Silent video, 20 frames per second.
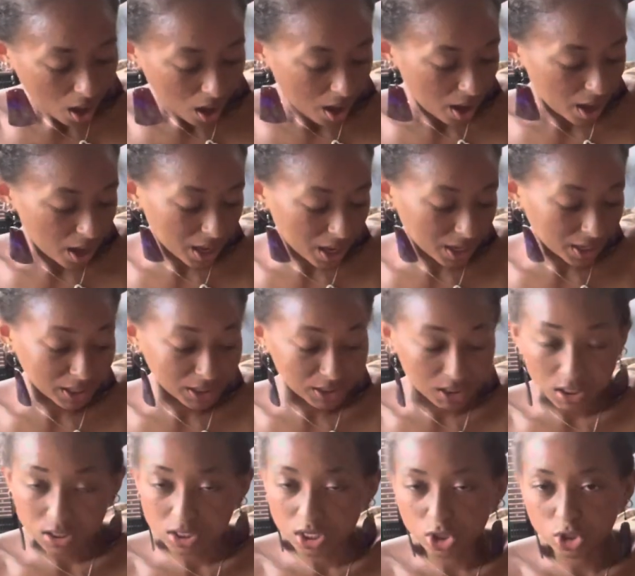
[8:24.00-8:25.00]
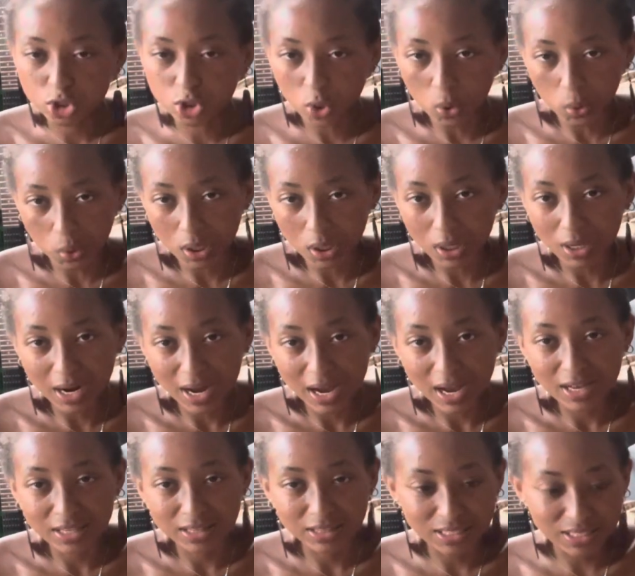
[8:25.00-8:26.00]
And these are so good. I
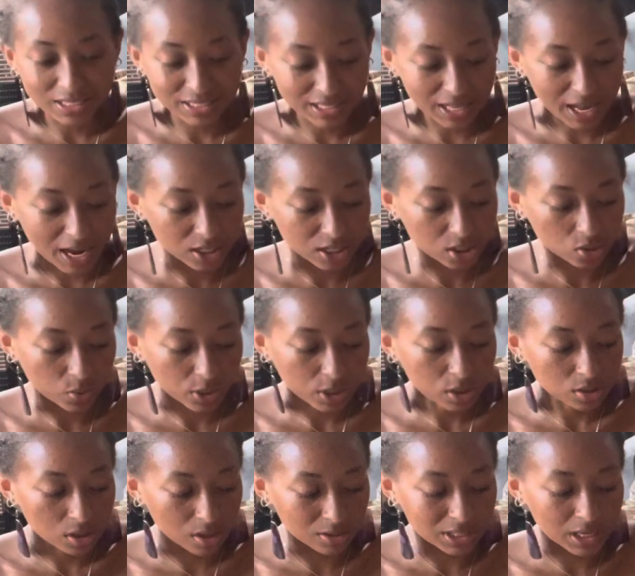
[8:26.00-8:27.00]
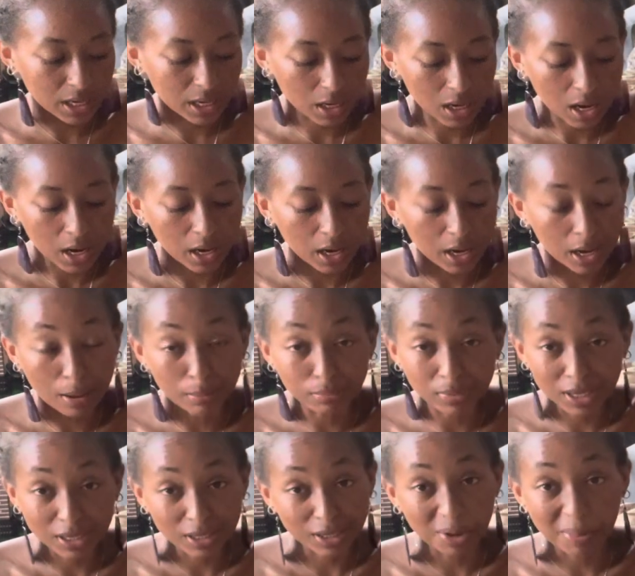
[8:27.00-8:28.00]
had these last week, so I was like, all right, I'm
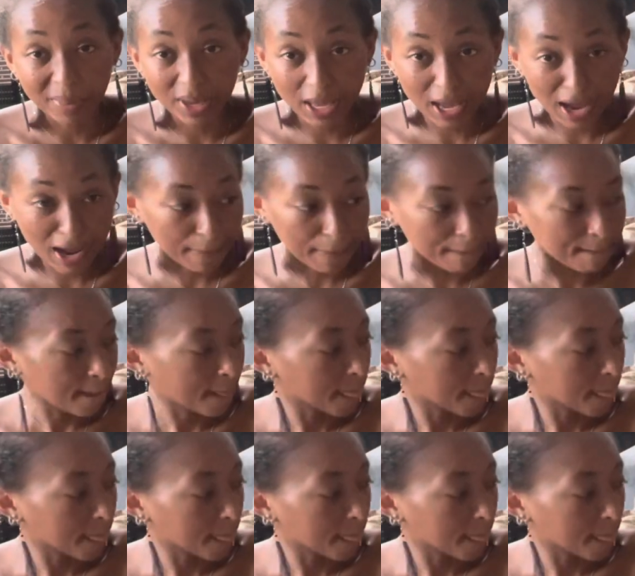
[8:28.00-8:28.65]
getting them again.